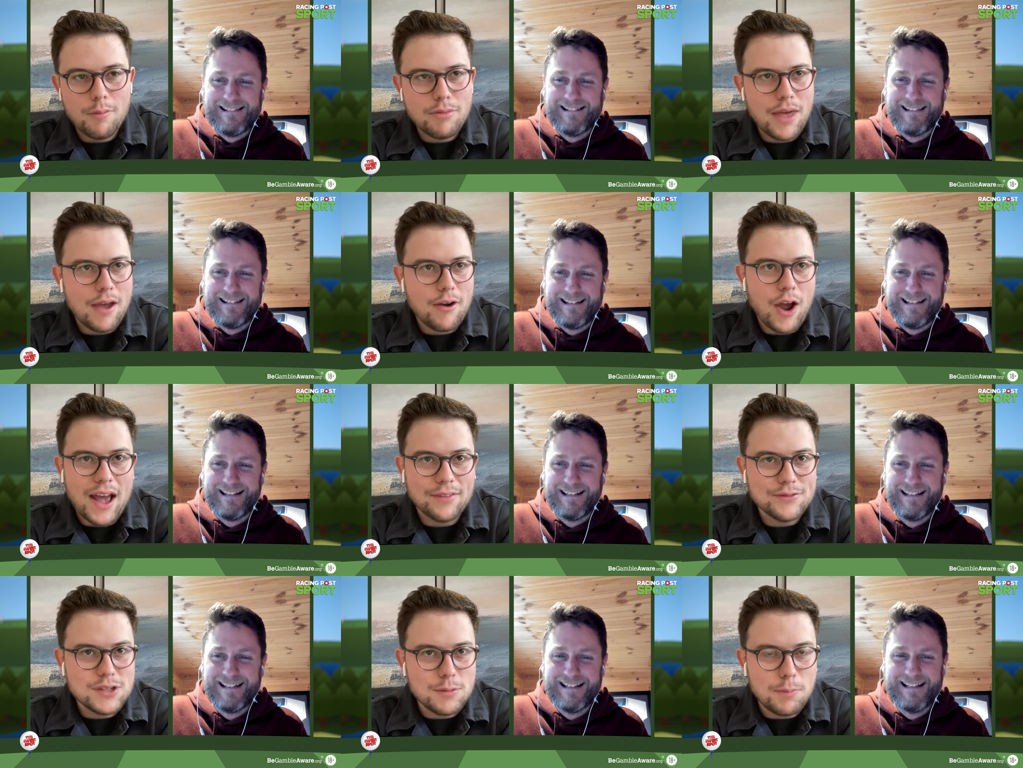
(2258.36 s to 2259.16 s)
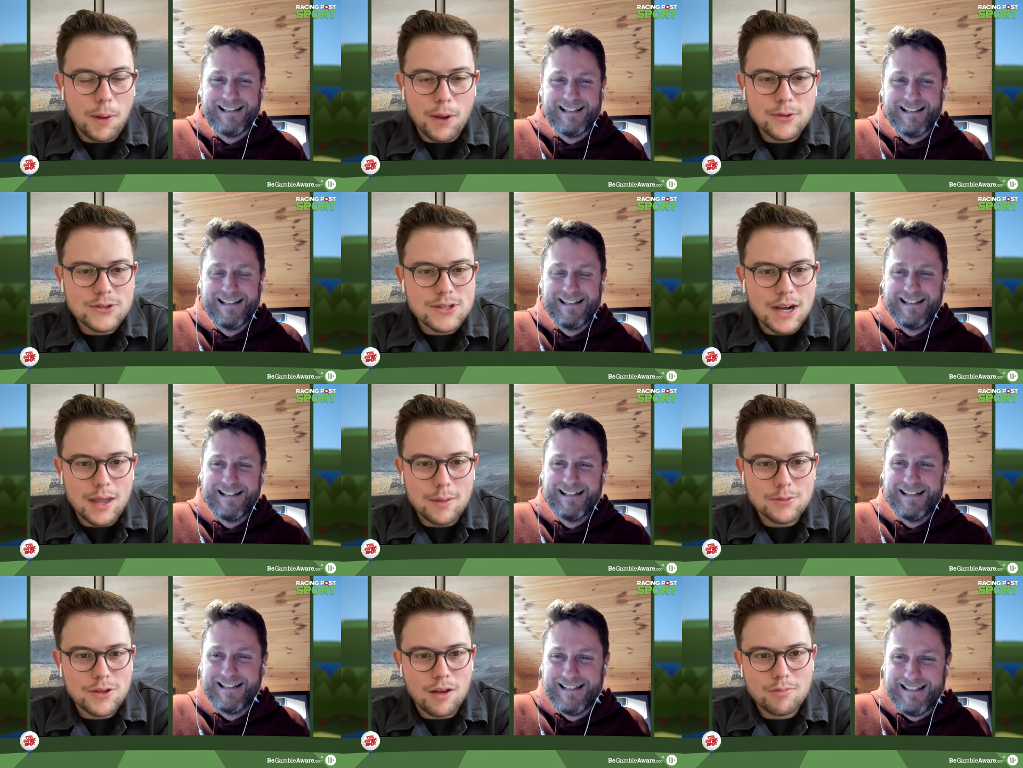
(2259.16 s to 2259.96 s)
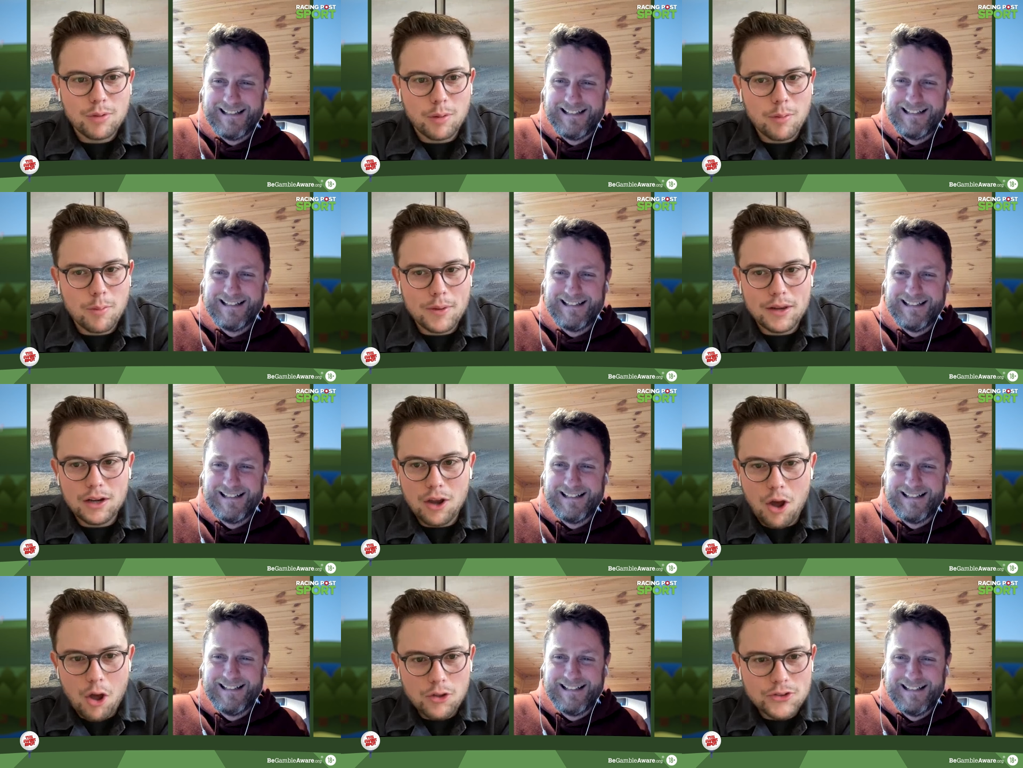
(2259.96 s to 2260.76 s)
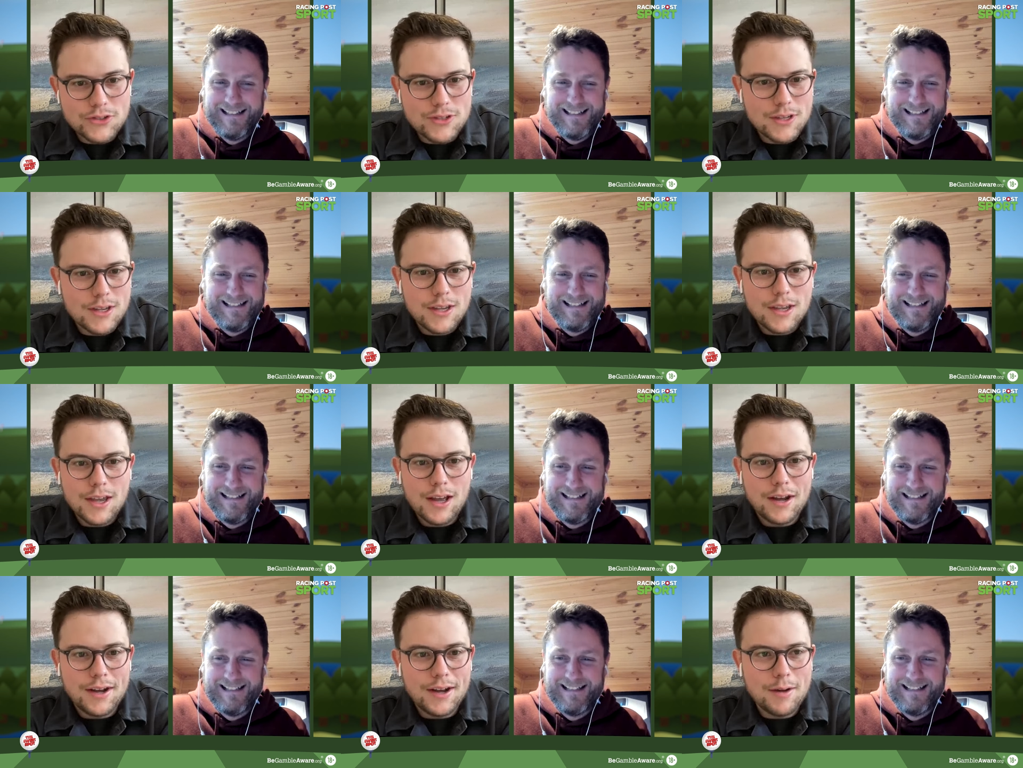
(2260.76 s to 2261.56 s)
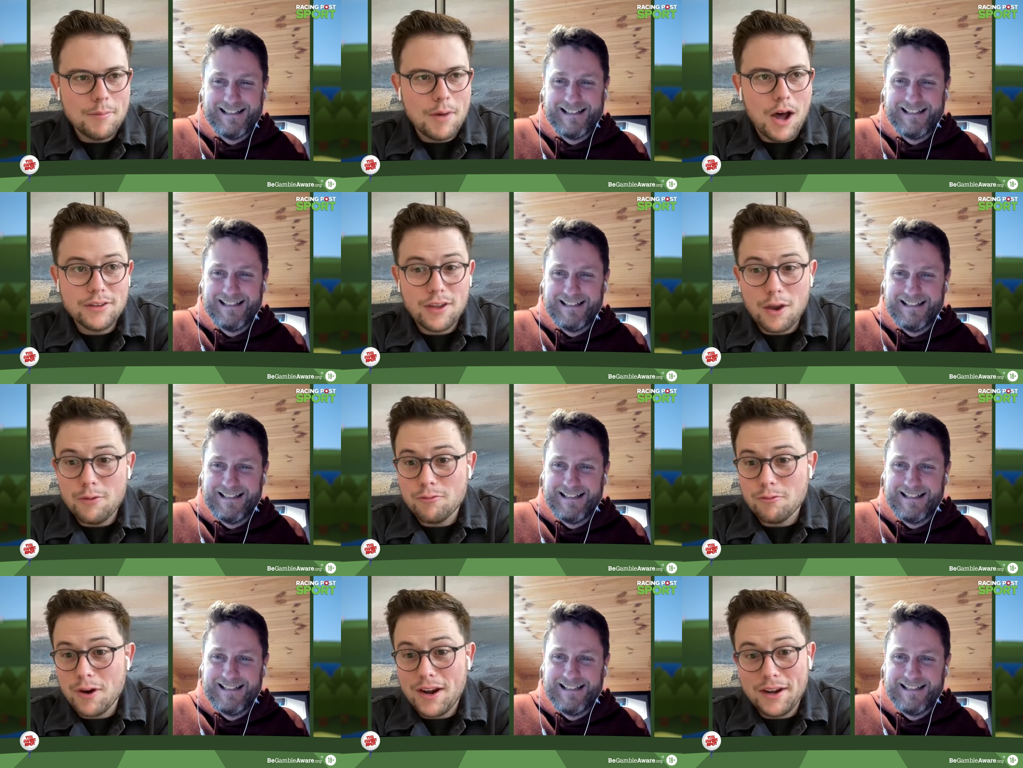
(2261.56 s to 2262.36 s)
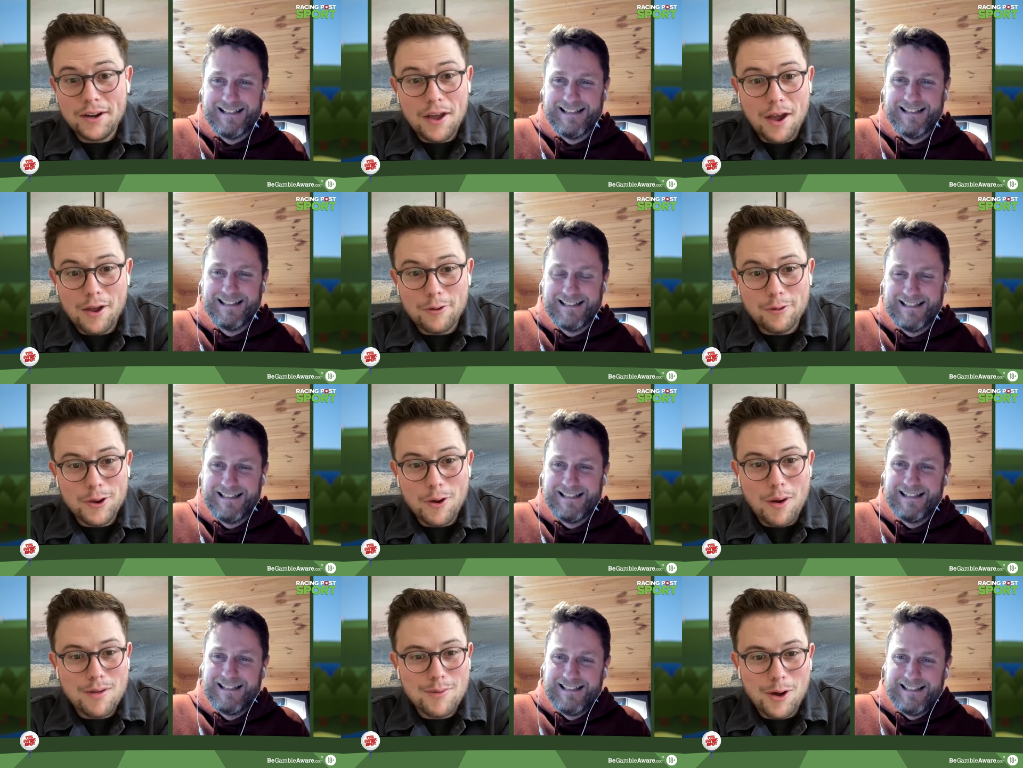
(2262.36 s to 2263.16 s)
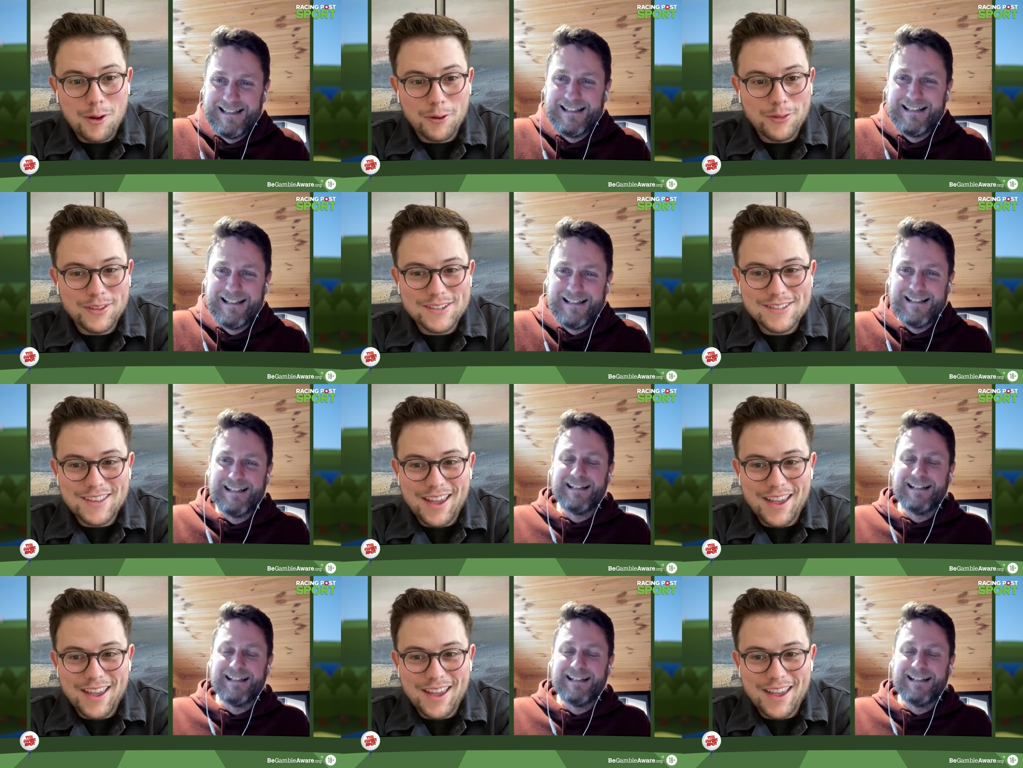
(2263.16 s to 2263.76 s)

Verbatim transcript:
Speaker 1: um, there are anti post slips that I've probably lost. Um, I don't really know who I'm on at this